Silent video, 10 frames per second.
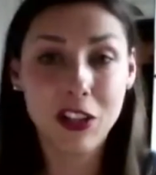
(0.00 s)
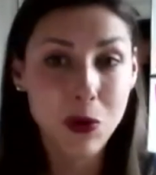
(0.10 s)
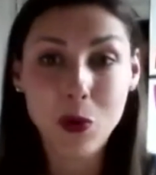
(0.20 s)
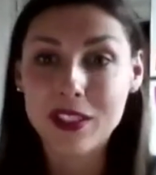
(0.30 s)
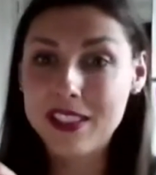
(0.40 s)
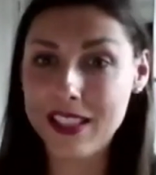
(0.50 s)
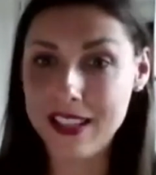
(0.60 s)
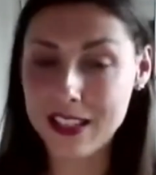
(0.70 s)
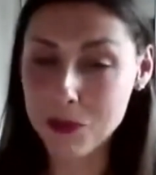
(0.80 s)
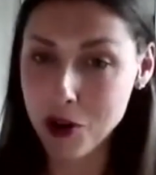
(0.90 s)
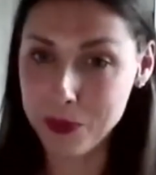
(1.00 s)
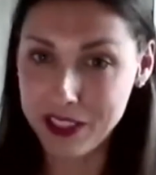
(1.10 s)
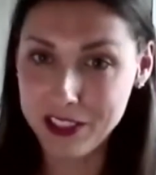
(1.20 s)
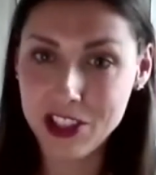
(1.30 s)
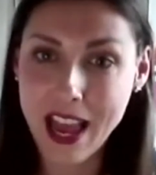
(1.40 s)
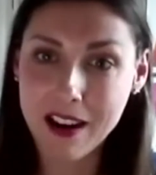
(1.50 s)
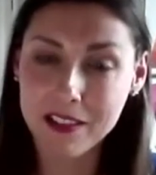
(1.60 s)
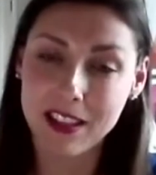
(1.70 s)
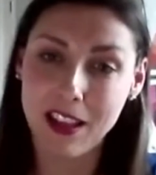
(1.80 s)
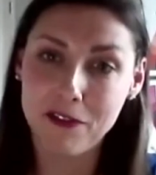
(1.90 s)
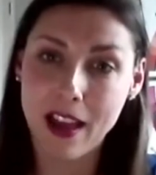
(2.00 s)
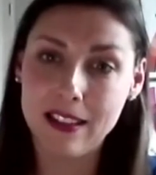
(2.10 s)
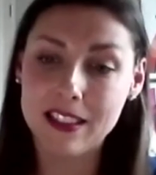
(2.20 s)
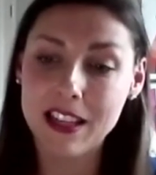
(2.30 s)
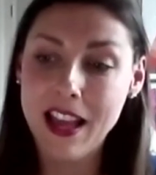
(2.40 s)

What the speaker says: You wouldn't sit in a prominent chair at the event,